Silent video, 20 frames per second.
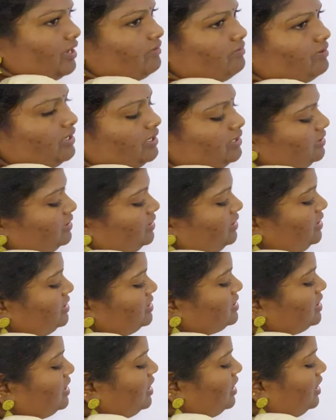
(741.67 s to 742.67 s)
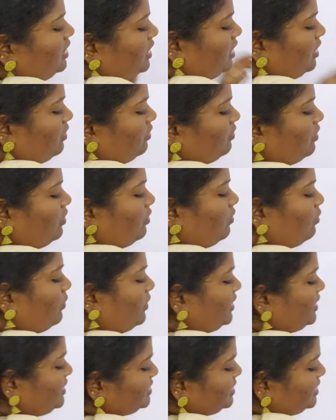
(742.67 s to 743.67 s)
like this, now what is
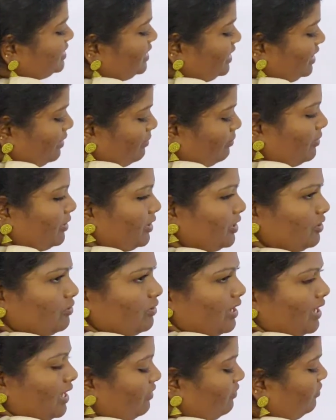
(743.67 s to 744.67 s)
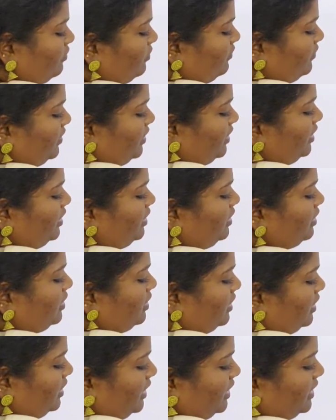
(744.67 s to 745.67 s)
the number you have over here?
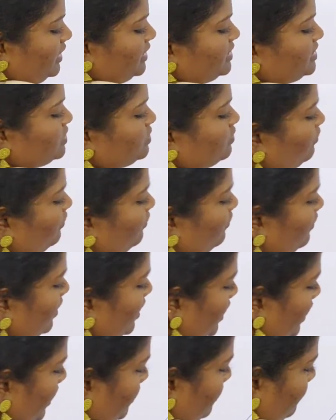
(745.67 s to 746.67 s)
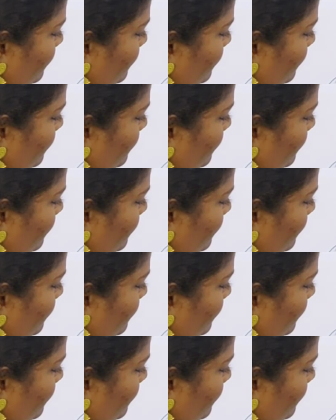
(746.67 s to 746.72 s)
It is 5.